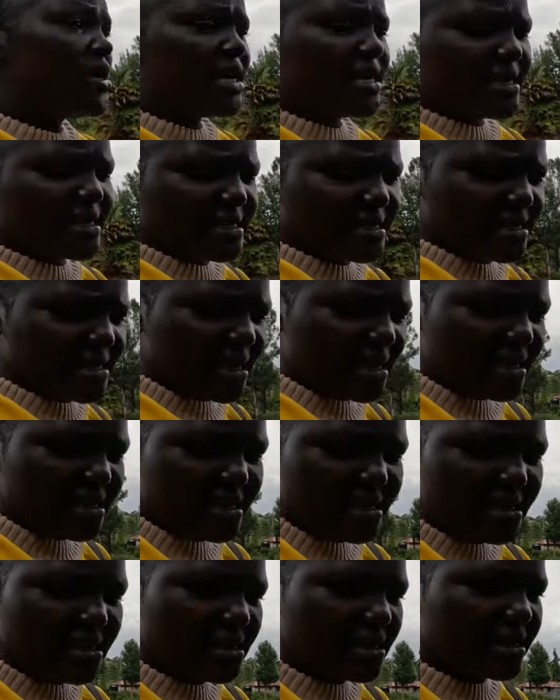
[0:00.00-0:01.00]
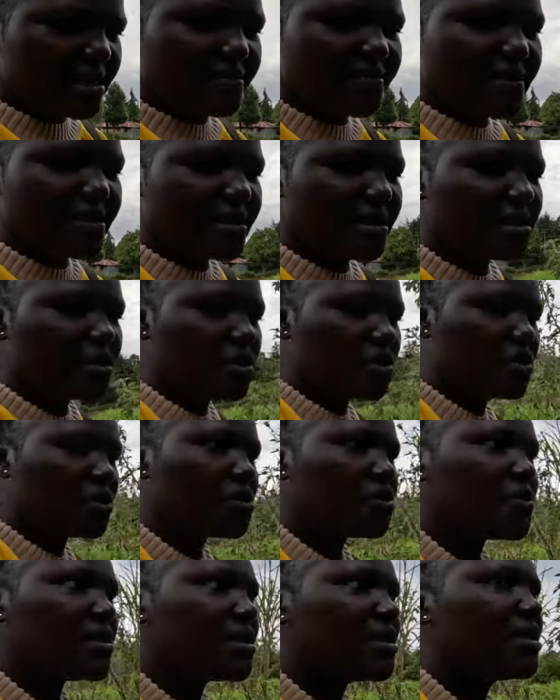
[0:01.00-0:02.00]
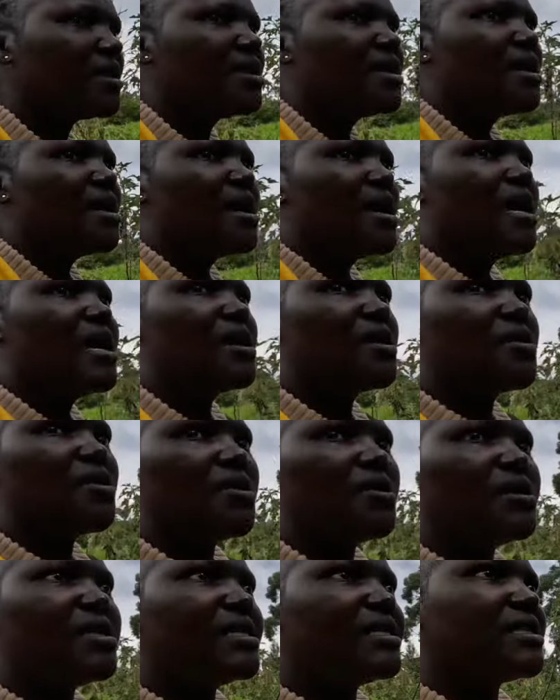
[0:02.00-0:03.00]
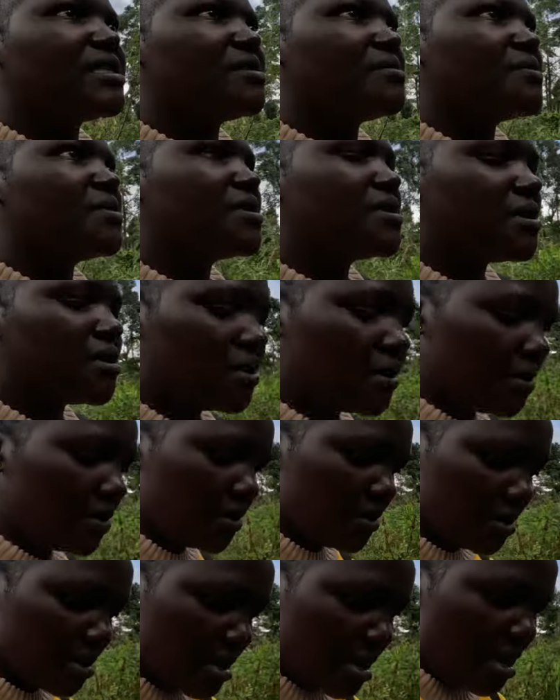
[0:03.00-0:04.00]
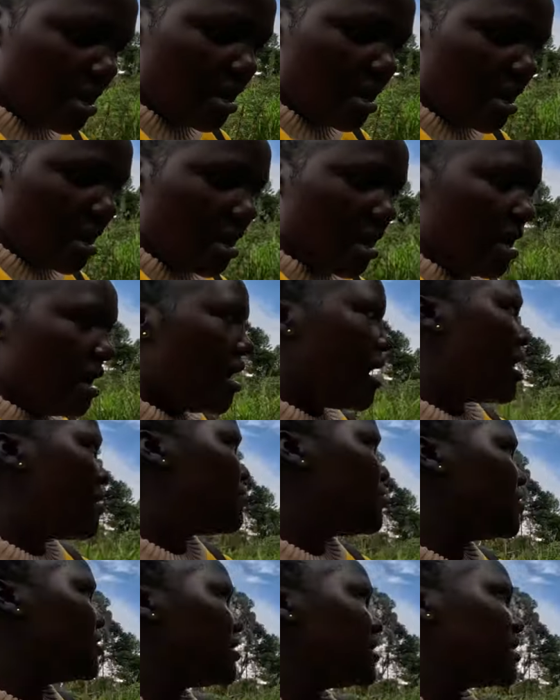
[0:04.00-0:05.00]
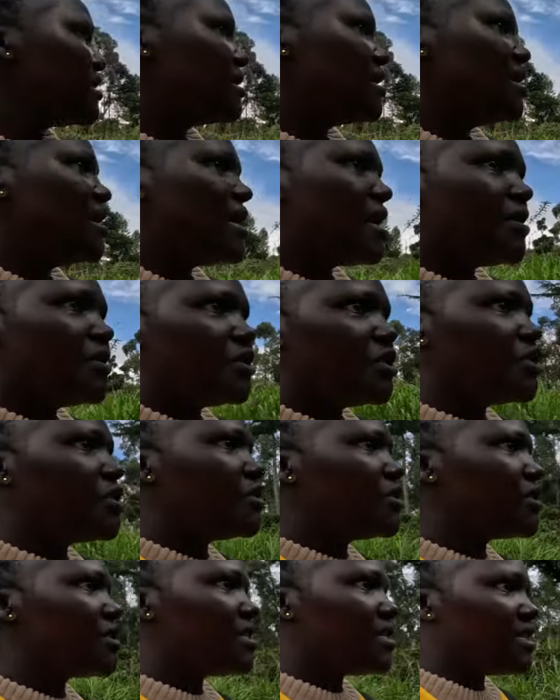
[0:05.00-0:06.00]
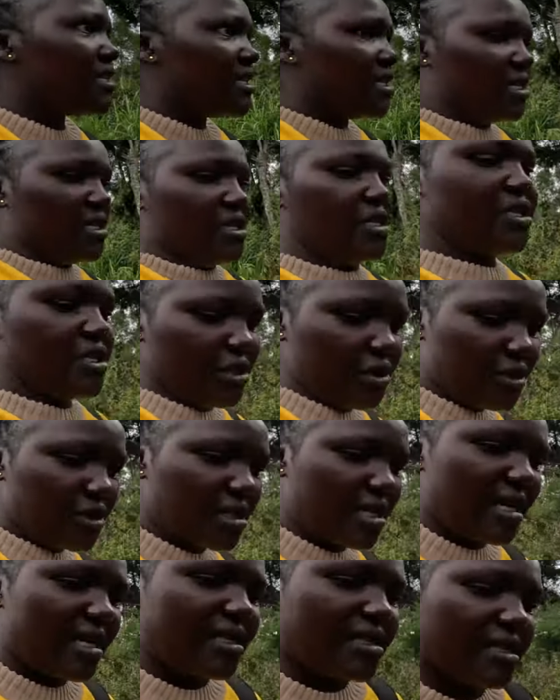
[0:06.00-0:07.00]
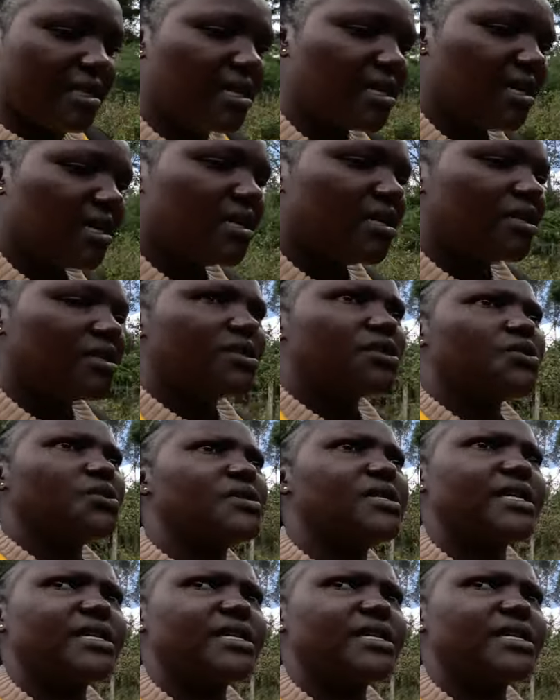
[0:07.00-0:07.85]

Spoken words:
all understand everything to do with alcoholism. So I want to use the shortcut to